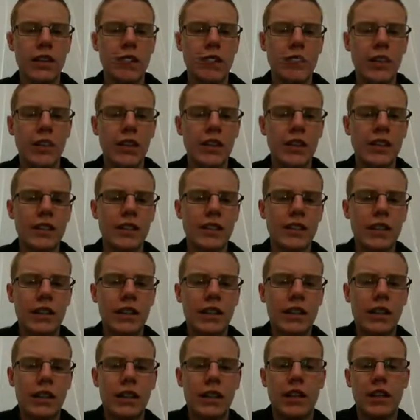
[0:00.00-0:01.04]
but
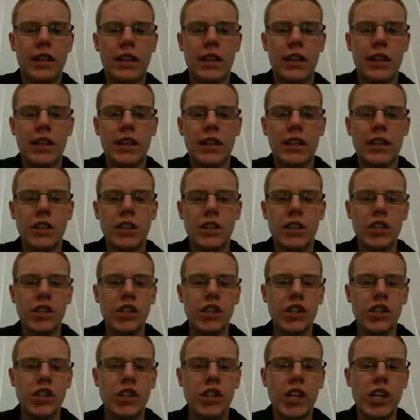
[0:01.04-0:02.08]
they
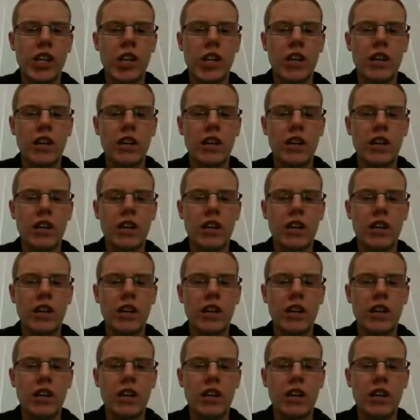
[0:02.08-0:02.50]
share